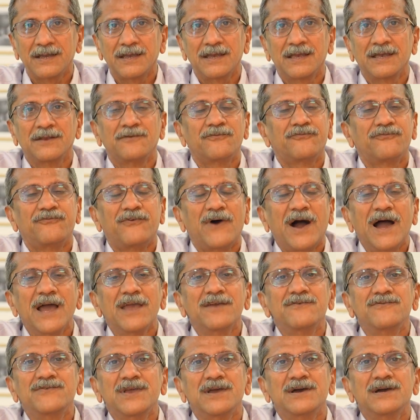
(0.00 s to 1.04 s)
In
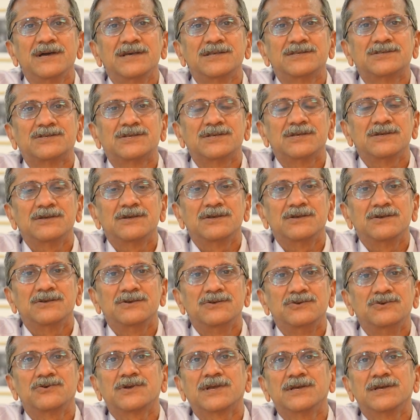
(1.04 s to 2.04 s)
5 years, you